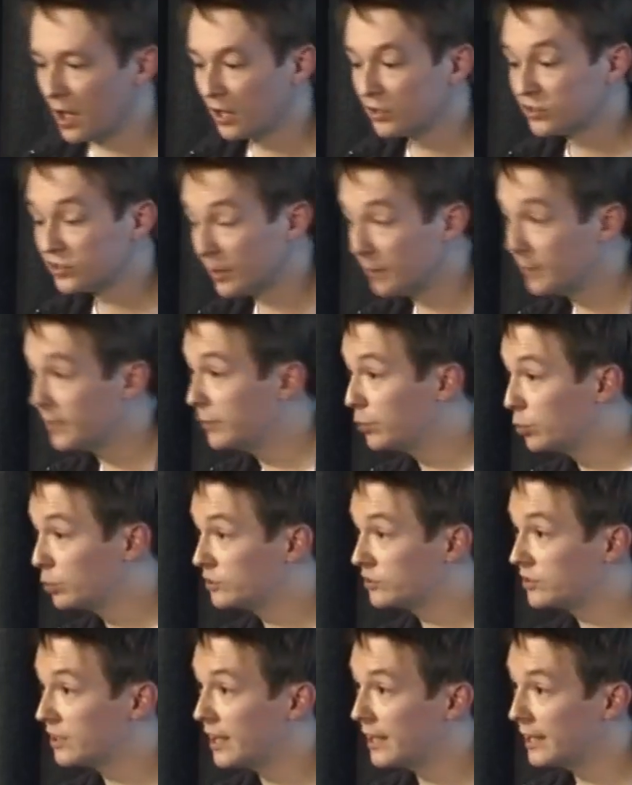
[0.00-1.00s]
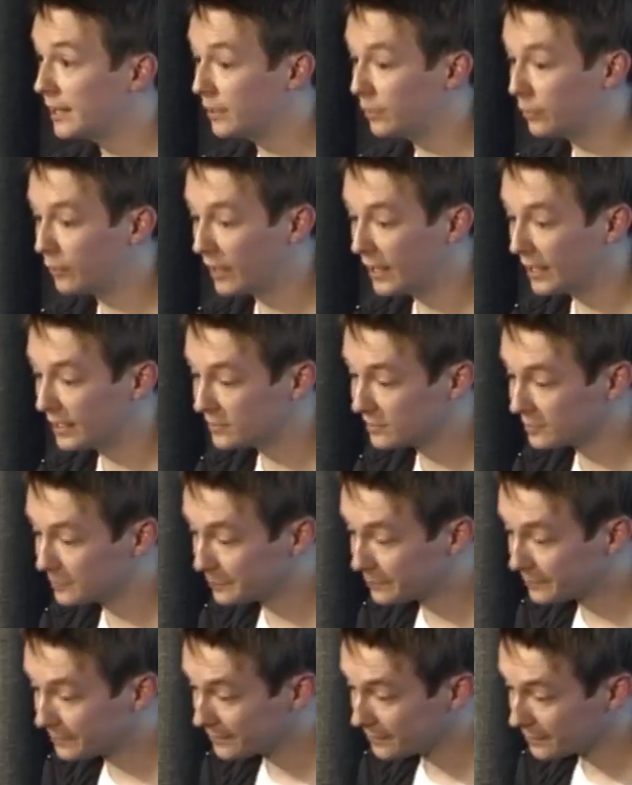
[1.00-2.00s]
Some people would say that
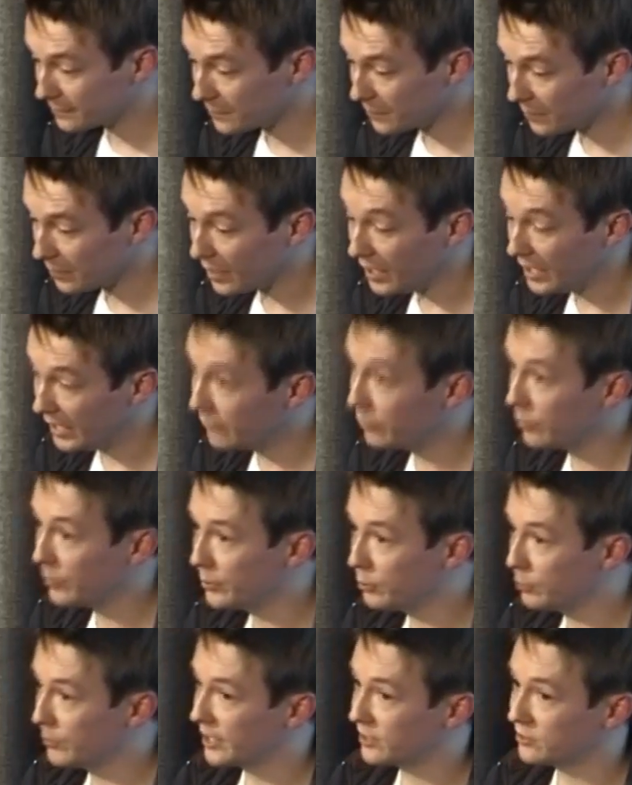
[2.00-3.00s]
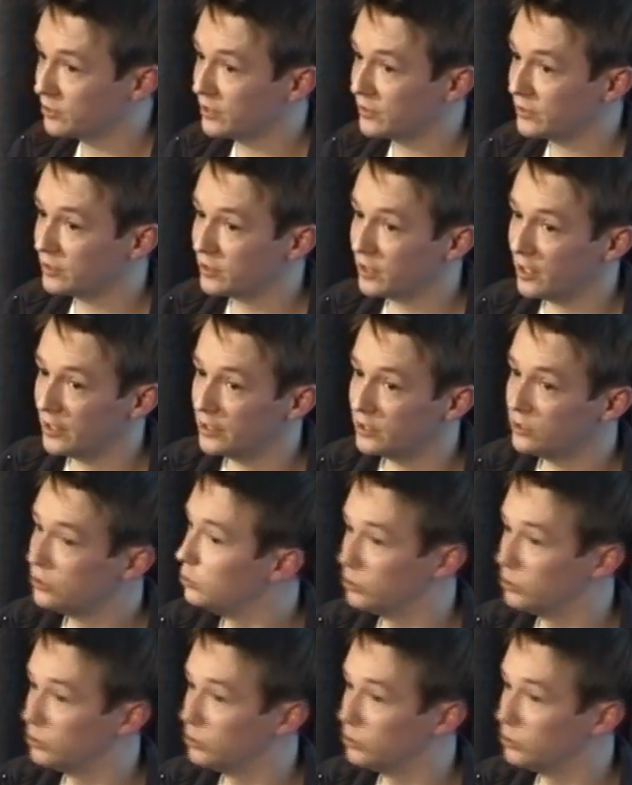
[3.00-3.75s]
if you're building microservices like this,